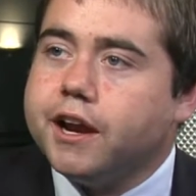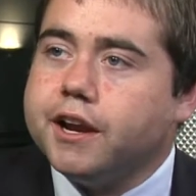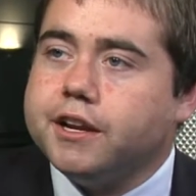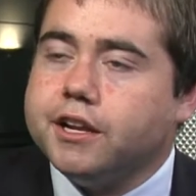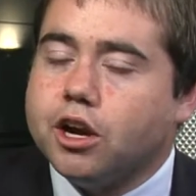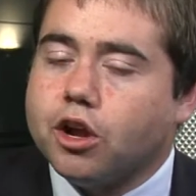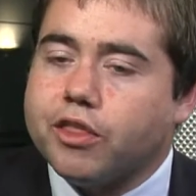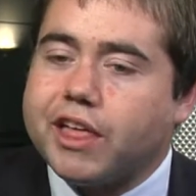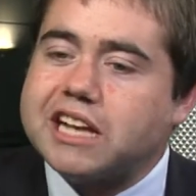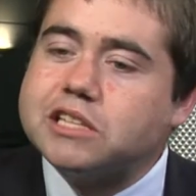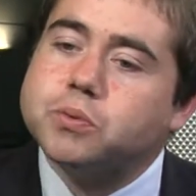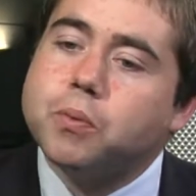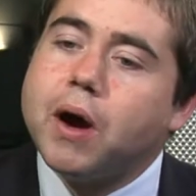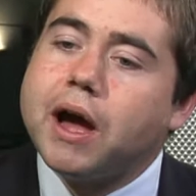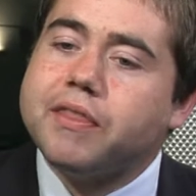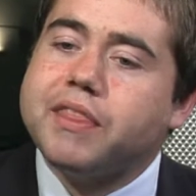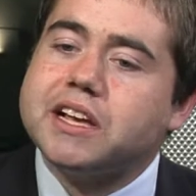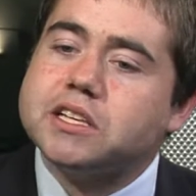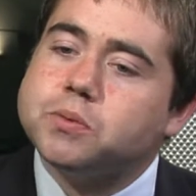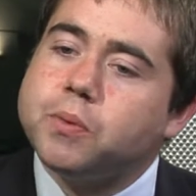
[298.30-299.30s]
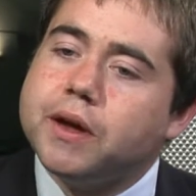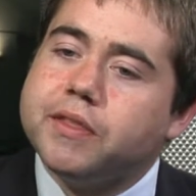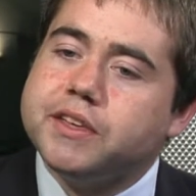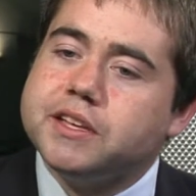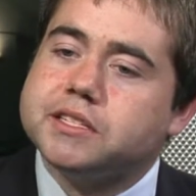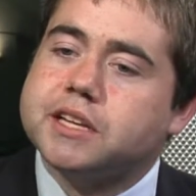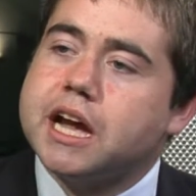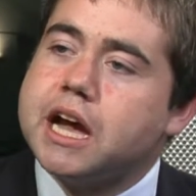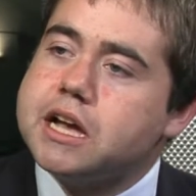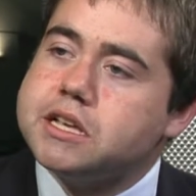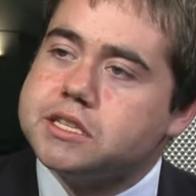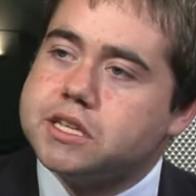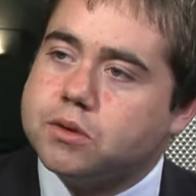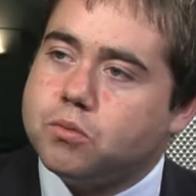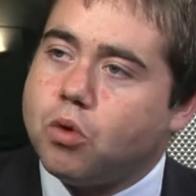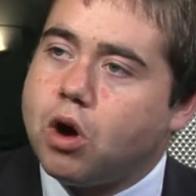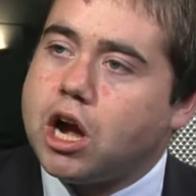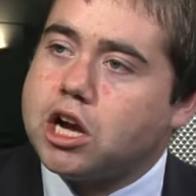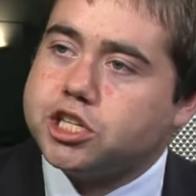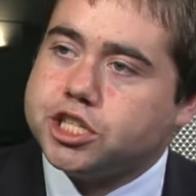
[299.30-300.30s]
And that's why these guys
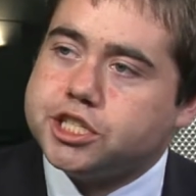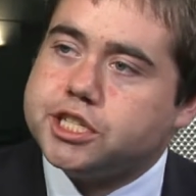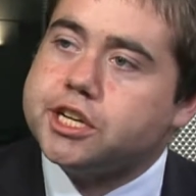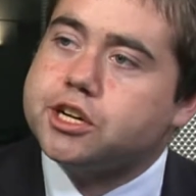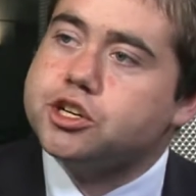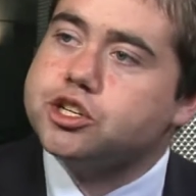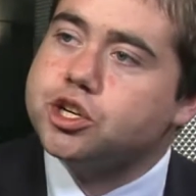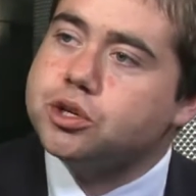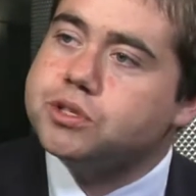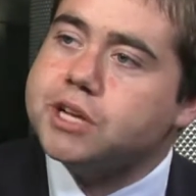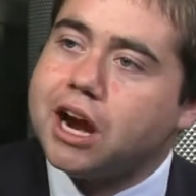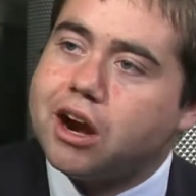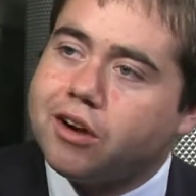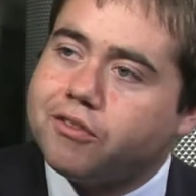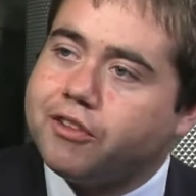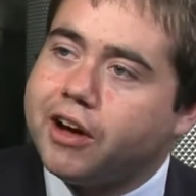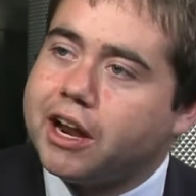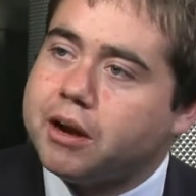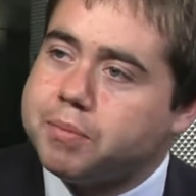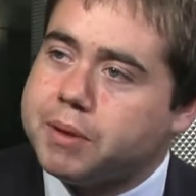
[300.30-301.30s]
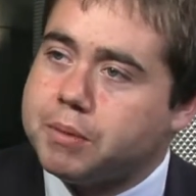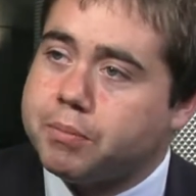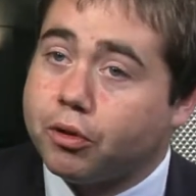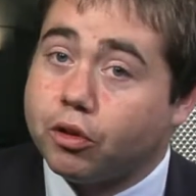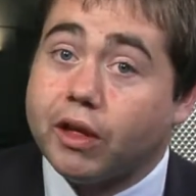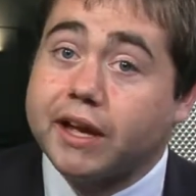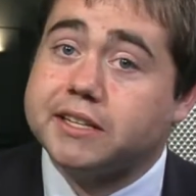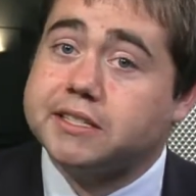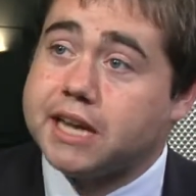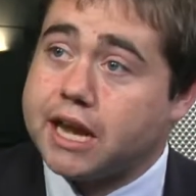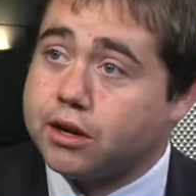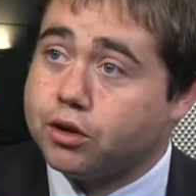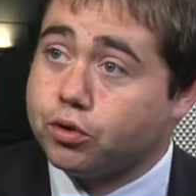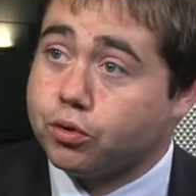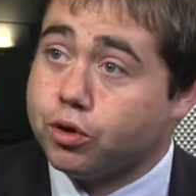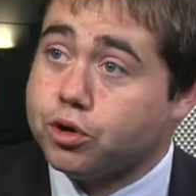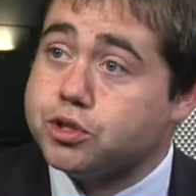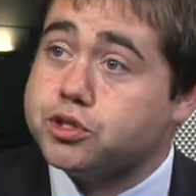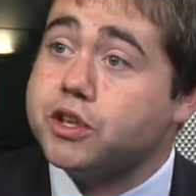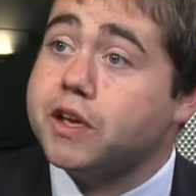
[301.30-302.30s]
in Washington are so terrified of people like Ted
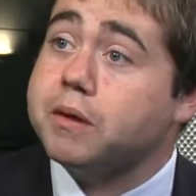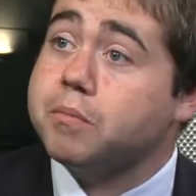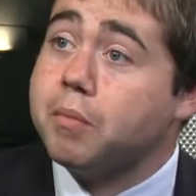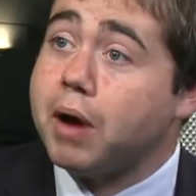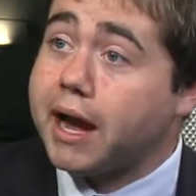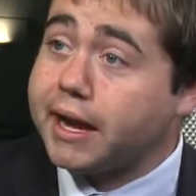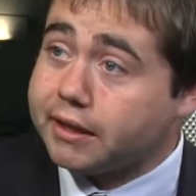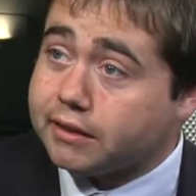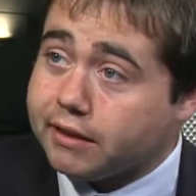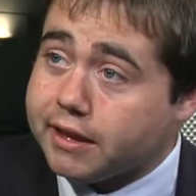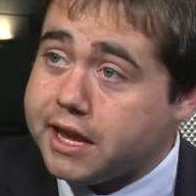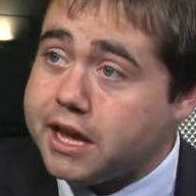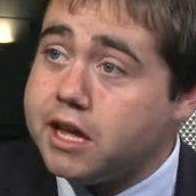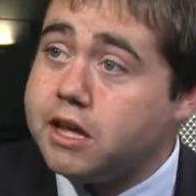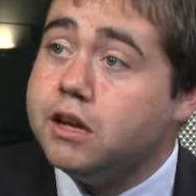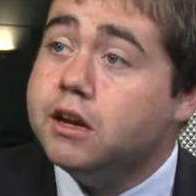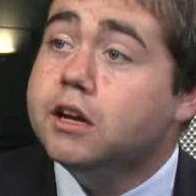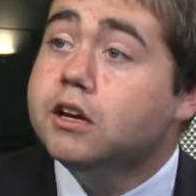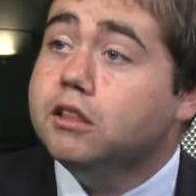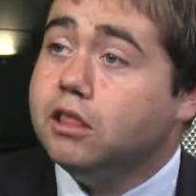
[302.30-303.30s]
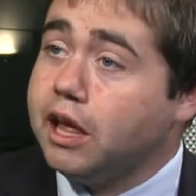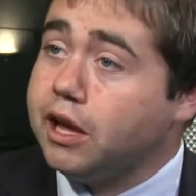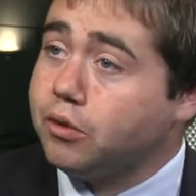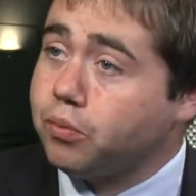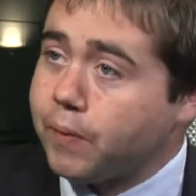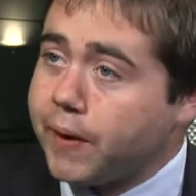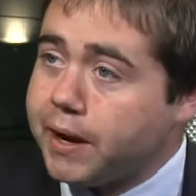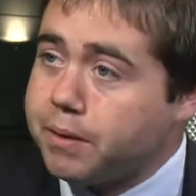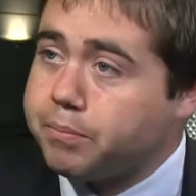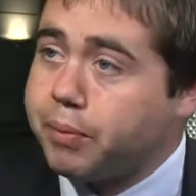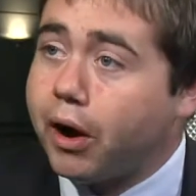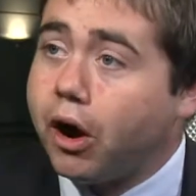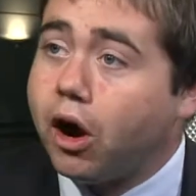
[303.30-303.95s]
Cruz, like Mike Lee, like Rand